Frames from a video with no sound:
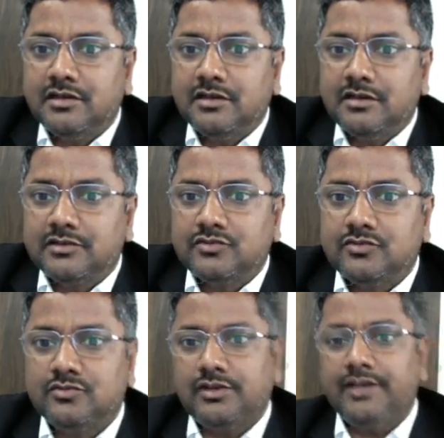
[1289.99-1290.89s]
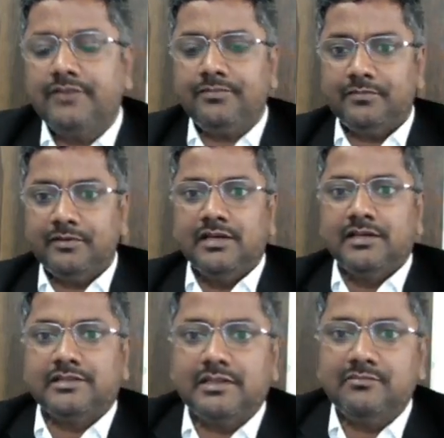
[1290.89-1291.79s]
So if
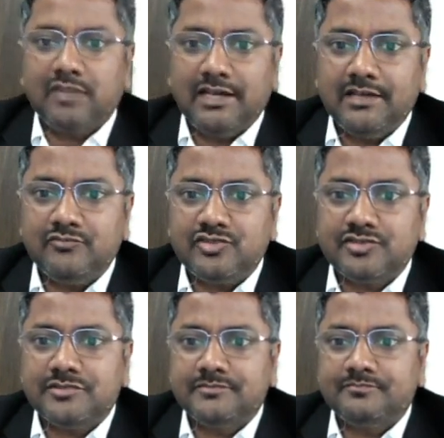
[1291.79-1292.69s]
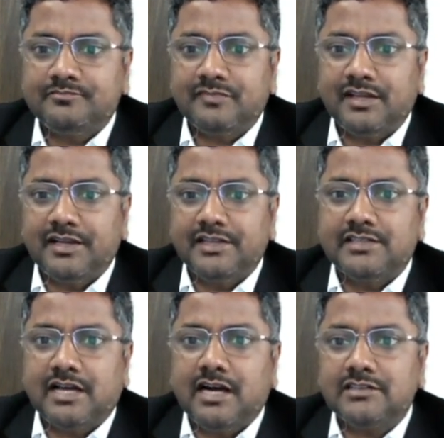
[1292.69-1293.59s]
sometimes it is
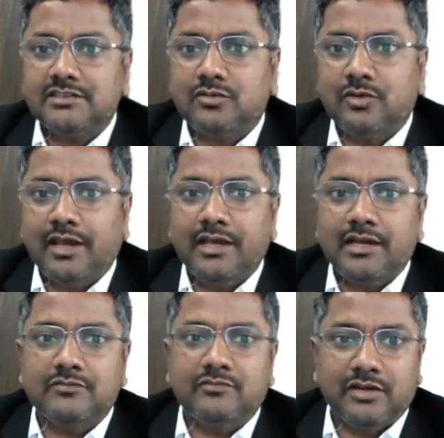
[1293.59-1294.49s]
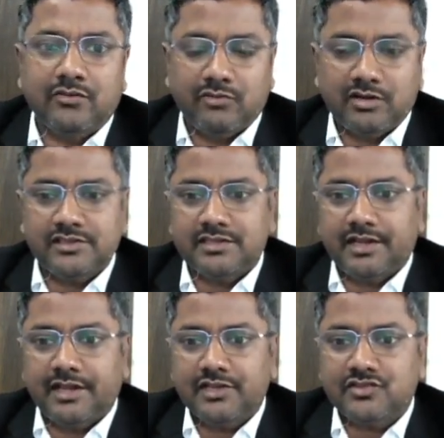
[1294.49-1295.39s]
asked, okay, what is the
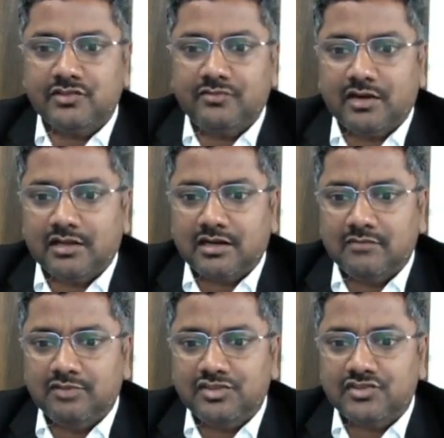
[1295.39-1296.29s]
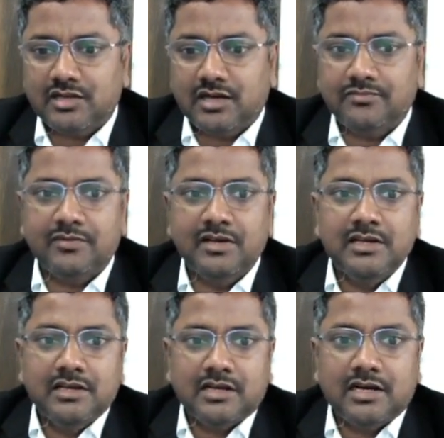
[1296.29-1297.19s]
reaction for the combustion of
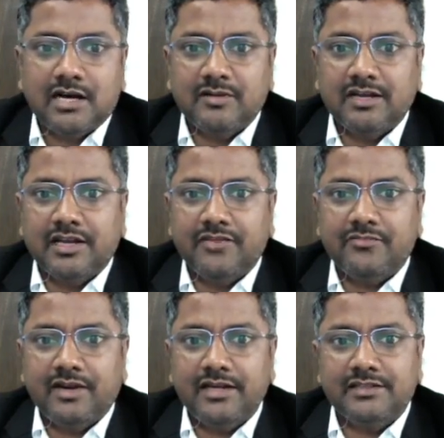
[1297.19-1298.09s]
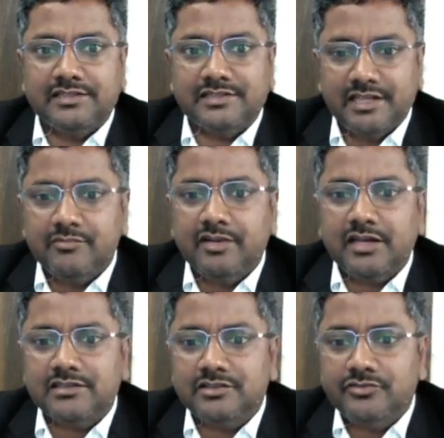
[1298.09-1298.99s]
carbon graphite? The same
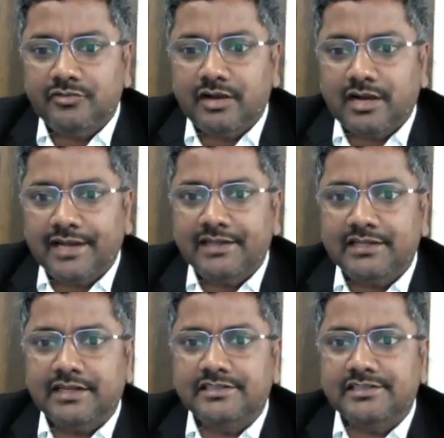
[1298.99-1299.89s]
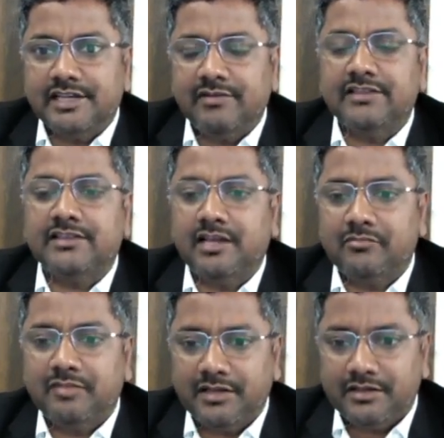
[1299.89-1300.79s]
reaction we will write and same
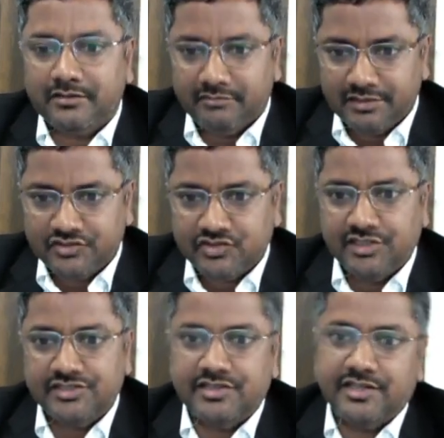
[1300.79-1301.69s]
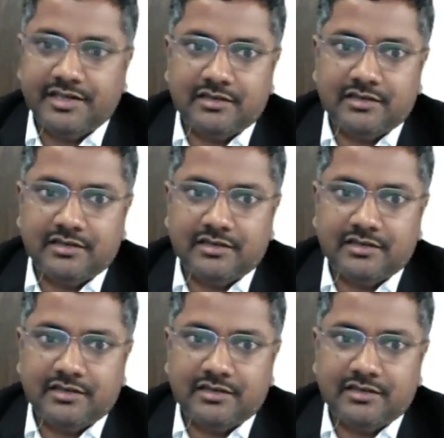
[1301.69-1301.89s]
enthalpy will change there.